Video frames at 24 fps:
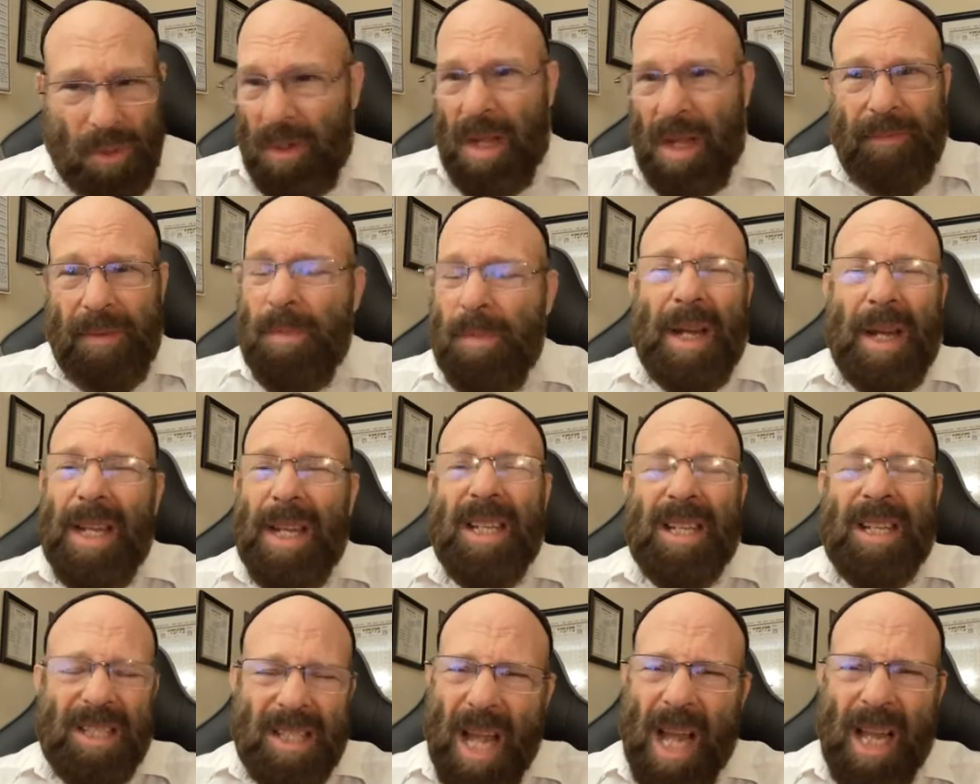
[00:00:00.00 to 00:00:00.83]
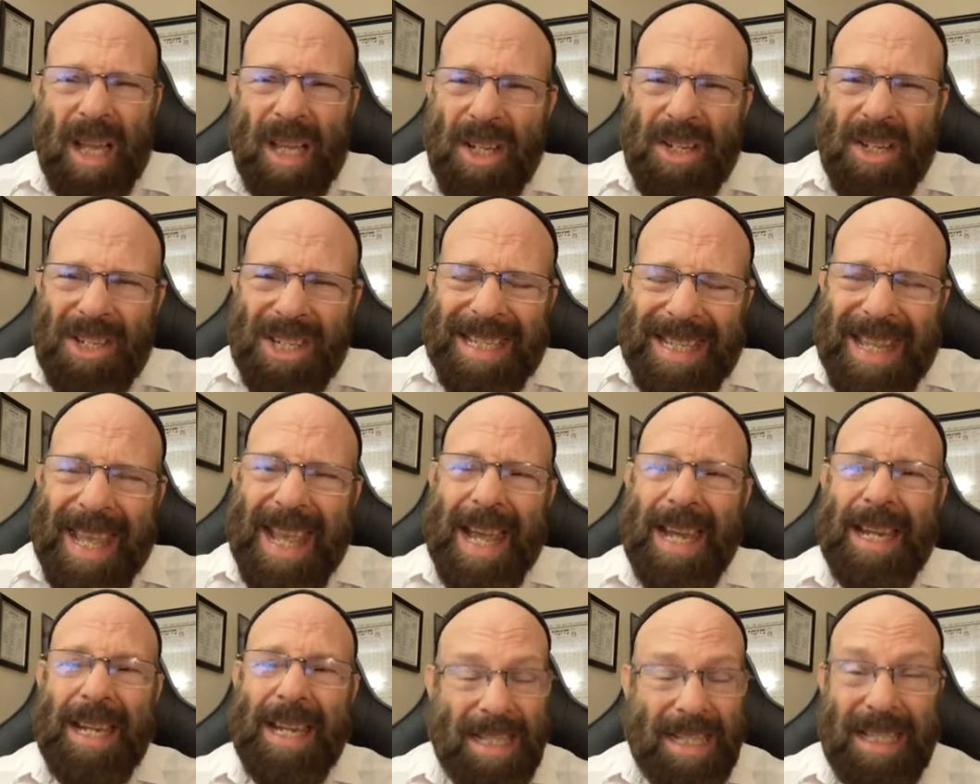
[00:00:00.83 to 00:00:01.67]
Everybody acknowledges
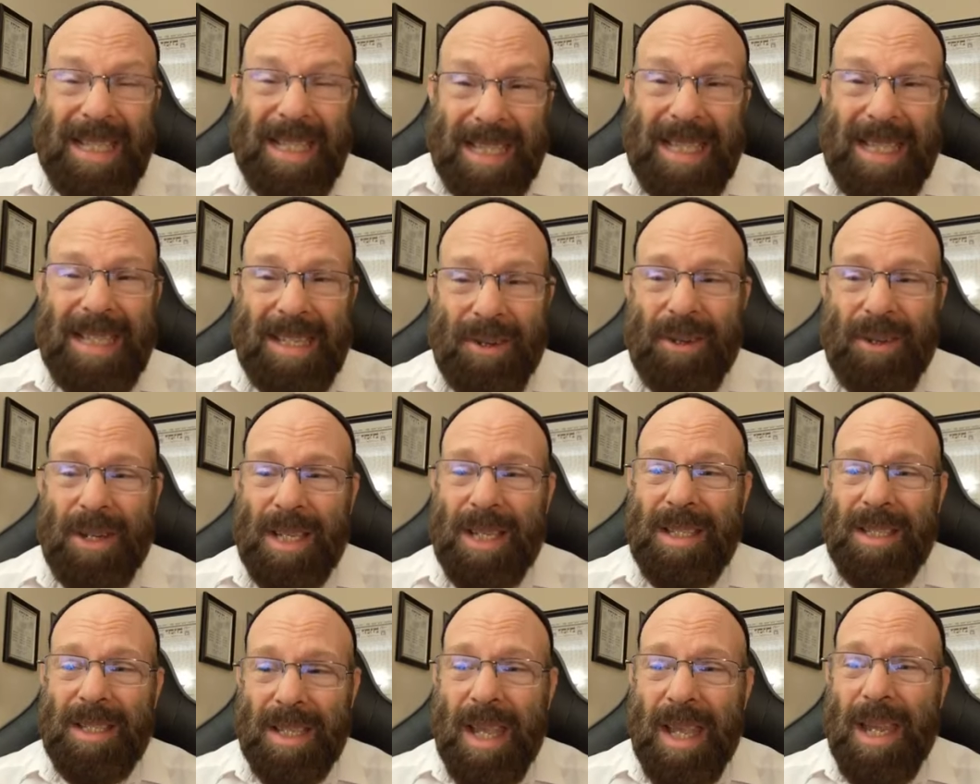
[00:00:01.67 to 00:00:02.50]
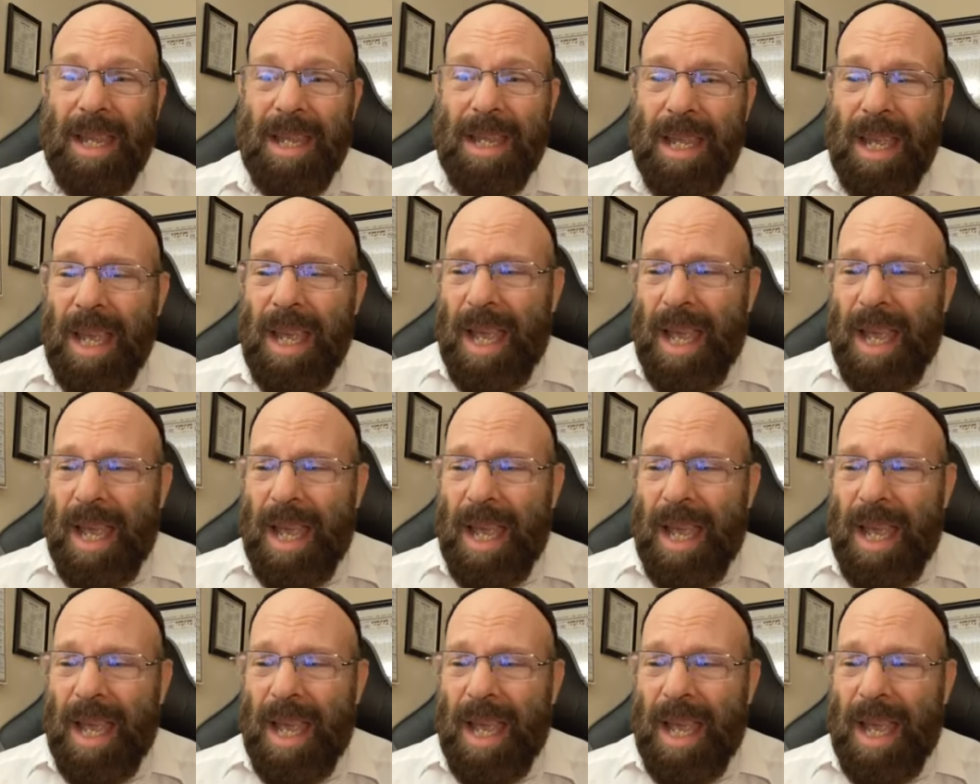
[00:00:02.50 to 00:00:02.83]
that. It's a serious thing.